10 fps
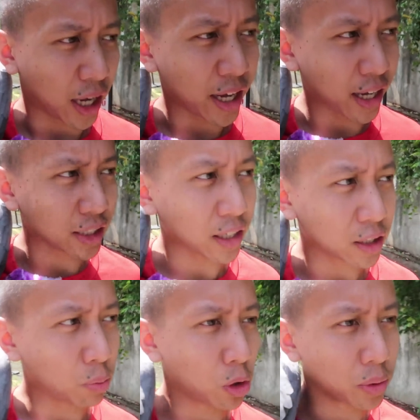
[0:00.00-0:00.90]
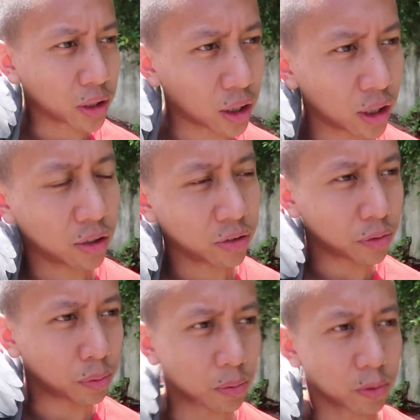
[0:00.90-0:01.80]
I had like a moment of
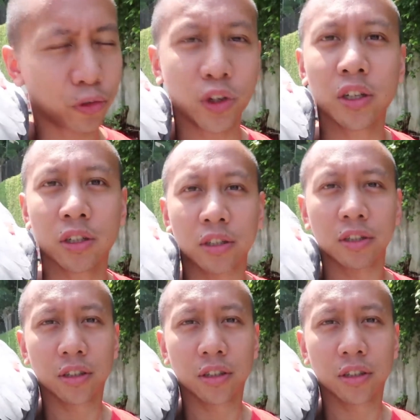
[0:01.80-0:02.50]
fear.